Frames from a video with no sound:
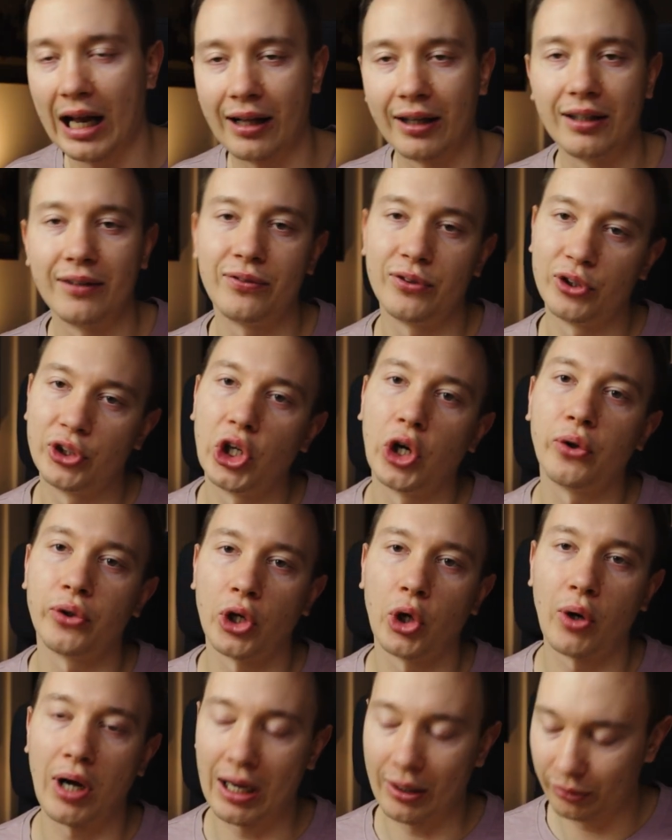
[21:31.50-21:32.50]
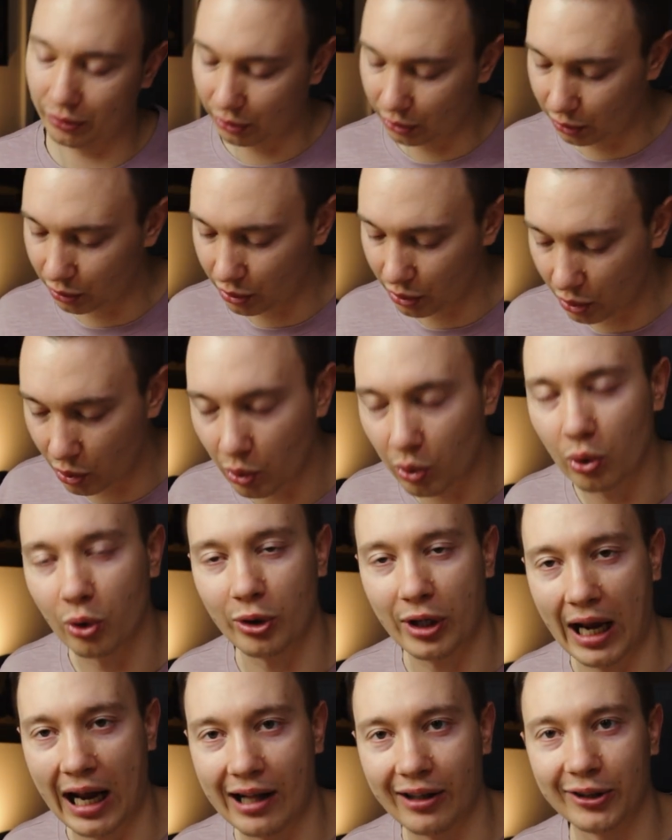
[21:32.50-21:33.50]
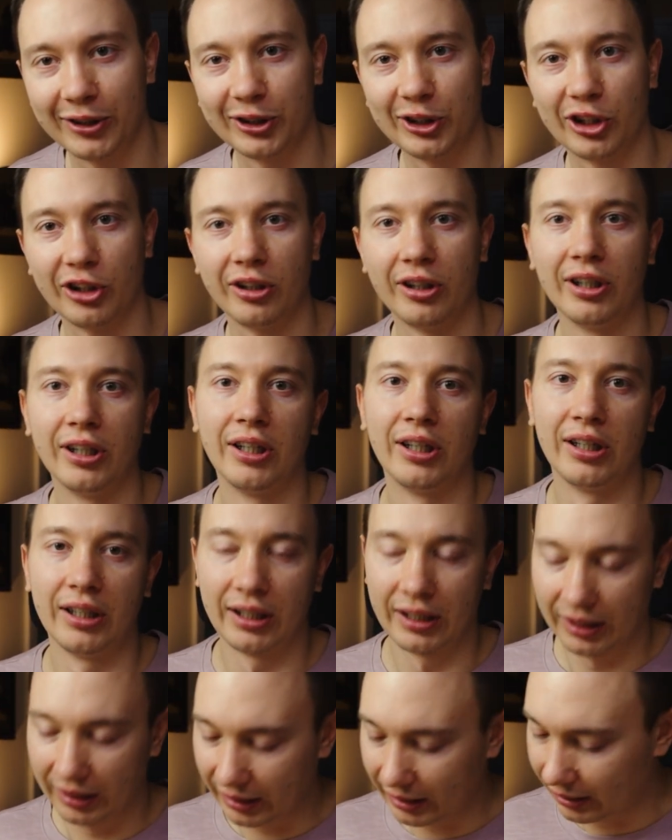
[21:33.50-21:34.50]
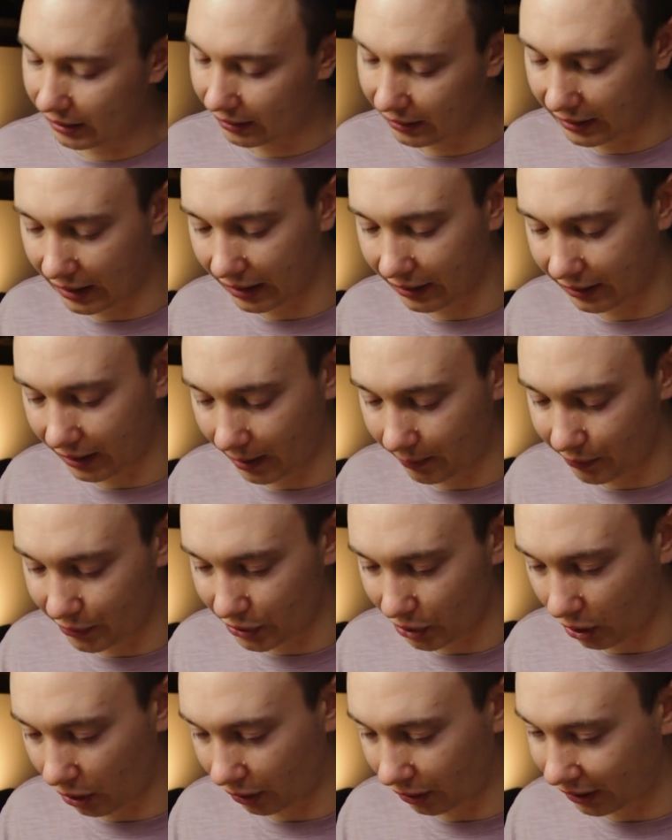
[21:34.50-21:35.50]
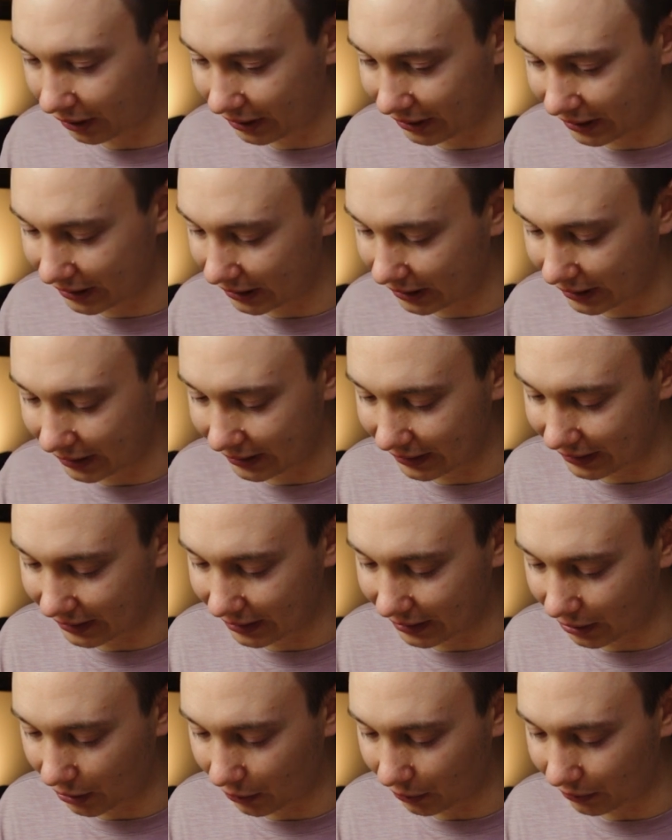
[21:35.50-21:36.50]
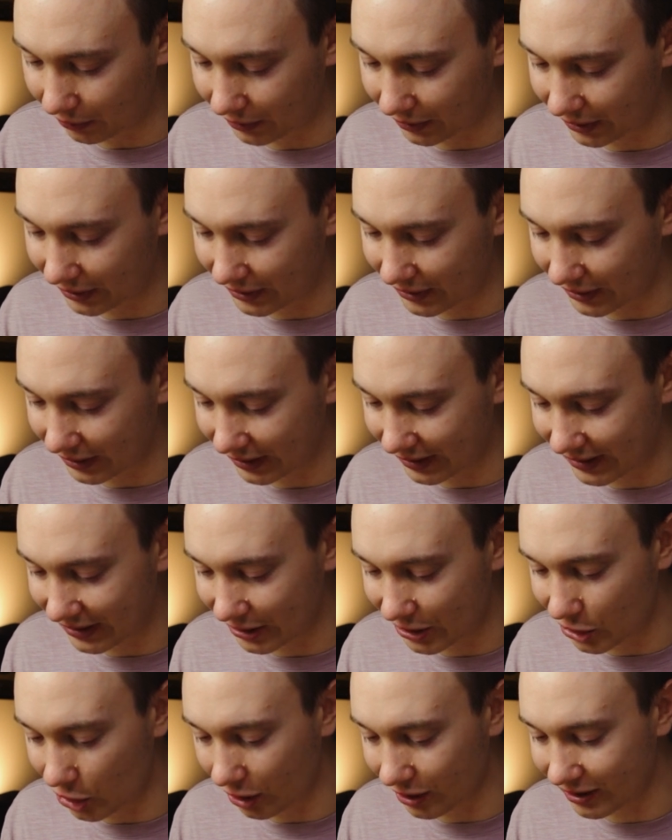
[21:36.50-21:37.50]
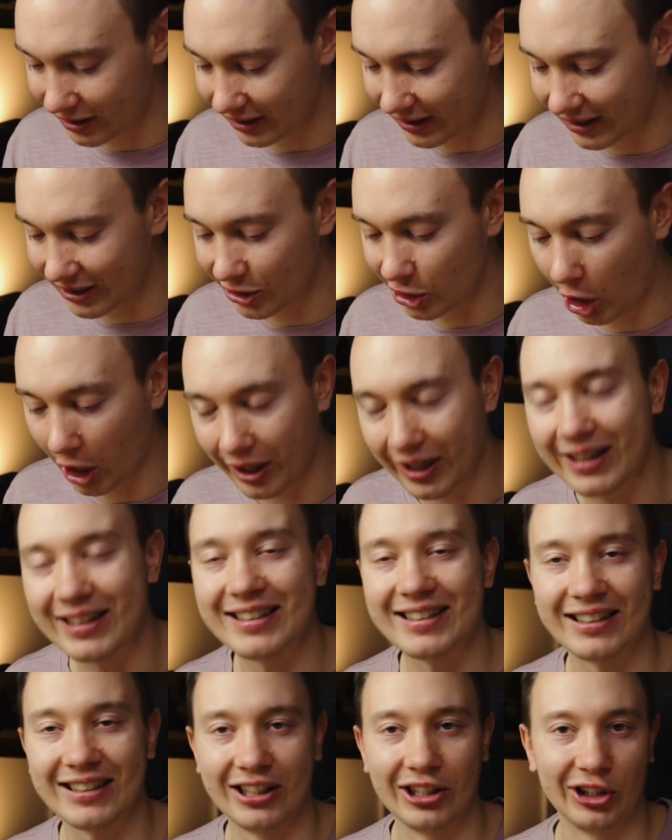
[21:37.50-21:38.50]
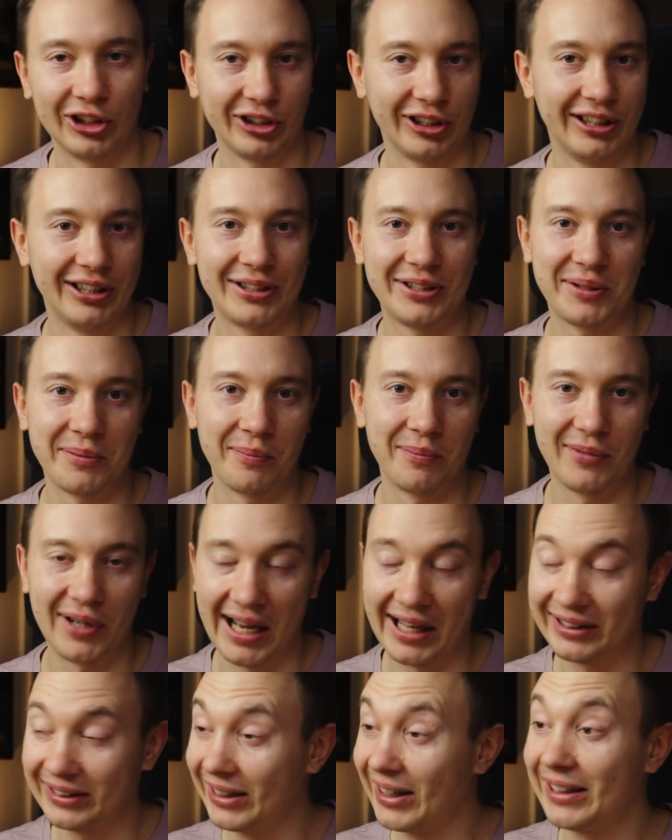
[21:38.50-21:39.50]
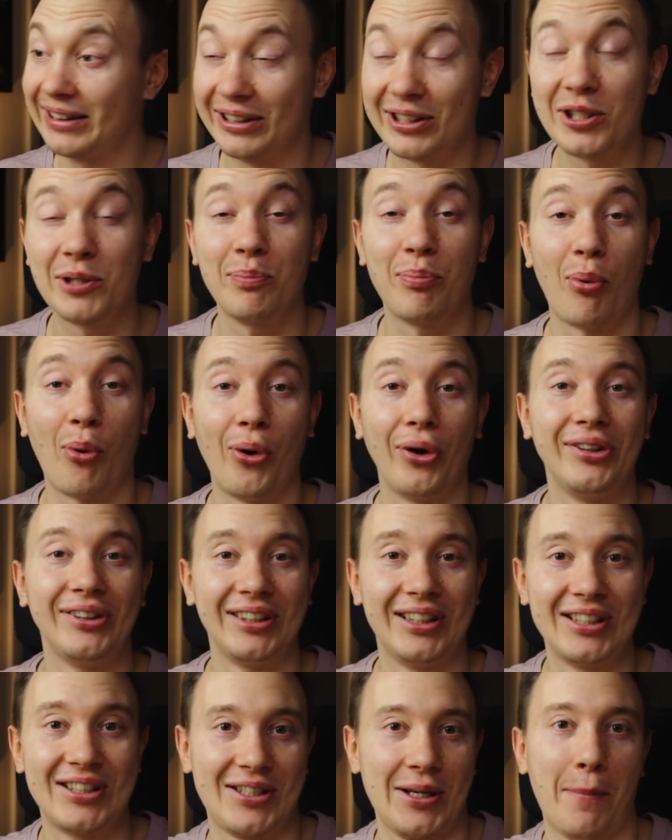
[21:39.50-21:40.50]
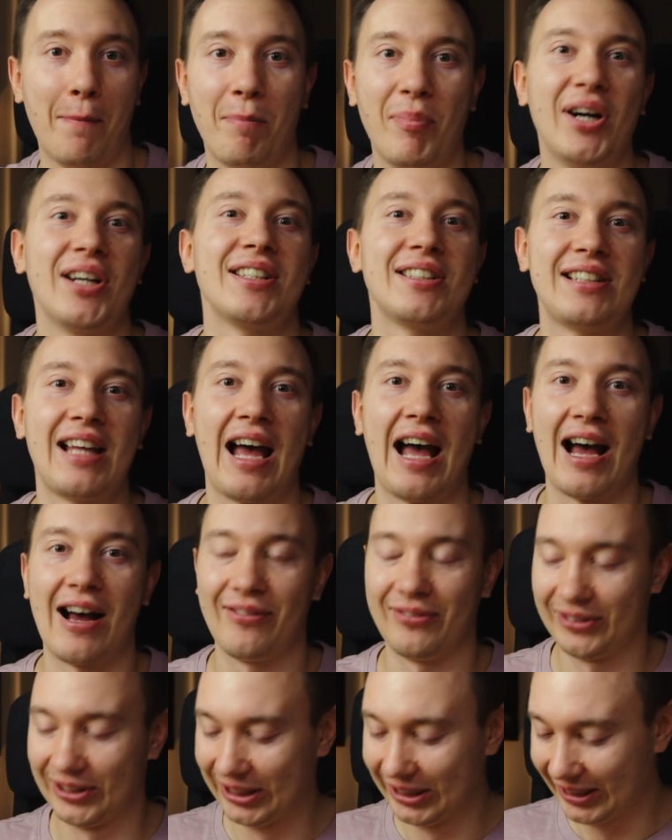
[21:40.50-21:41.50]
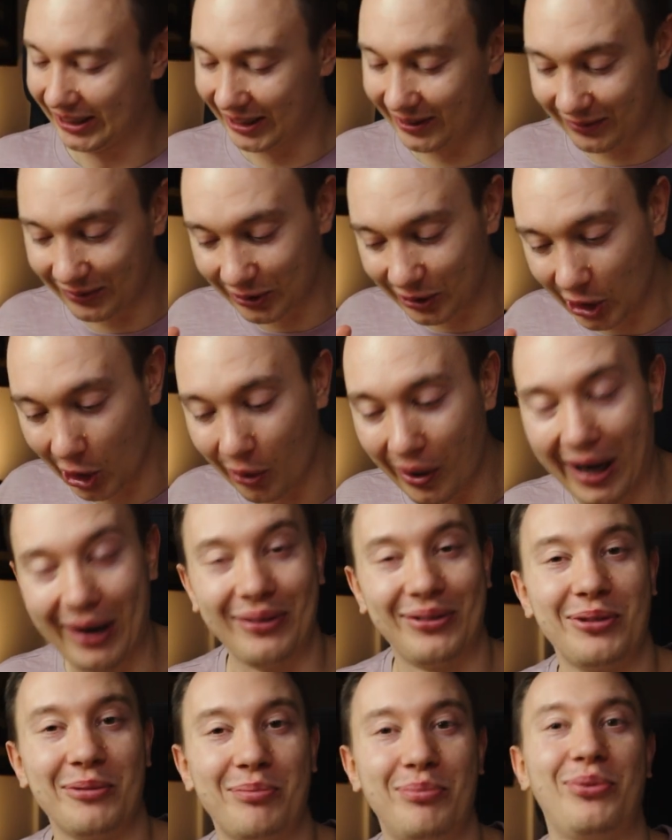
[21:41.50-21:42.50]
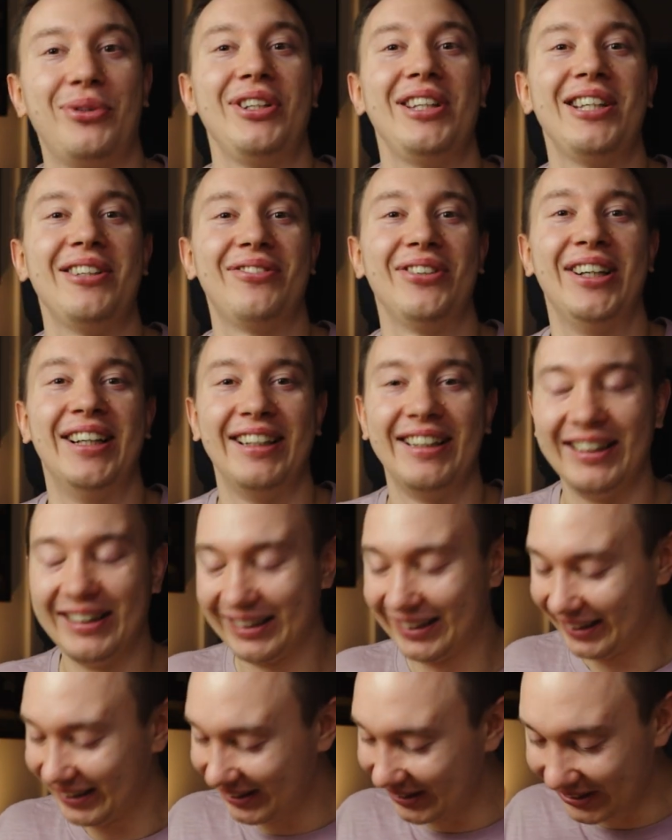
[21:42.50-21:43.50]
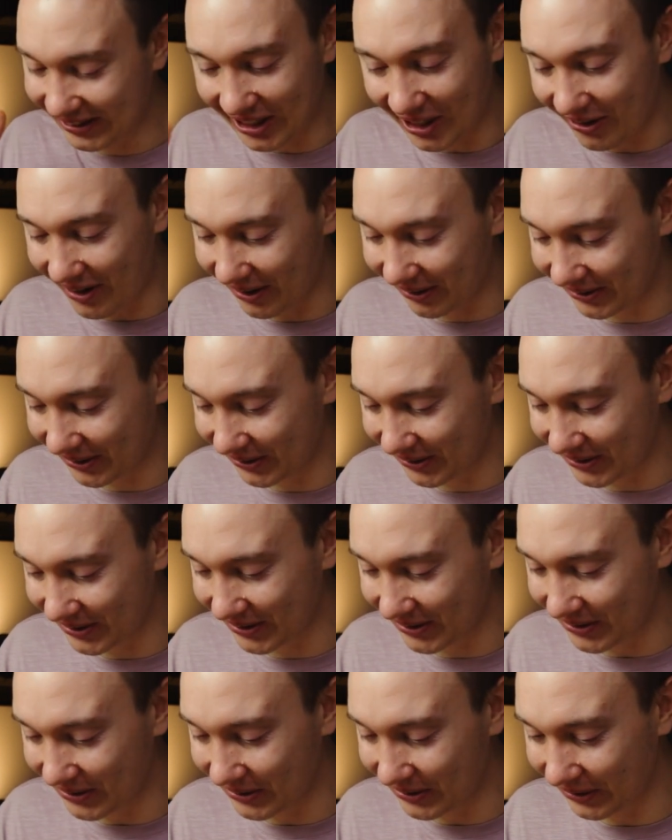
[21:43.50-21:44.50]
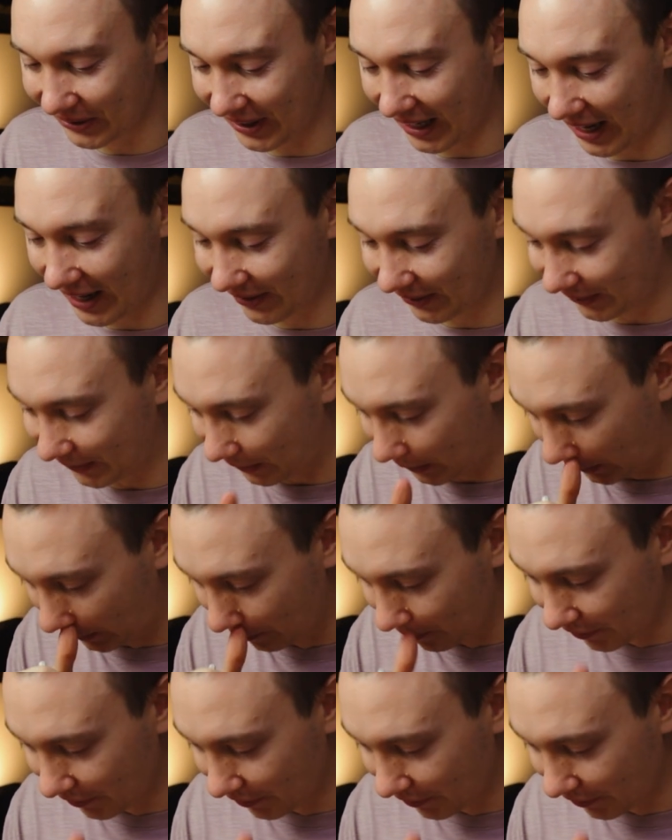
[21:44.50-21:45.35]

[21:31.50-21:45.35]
If you don't know how to use Google Calendar, then I'm sorry, it's not a skill. It's at this point, it's a must-have. If you know how to breathe, you know how to use Google Calendar.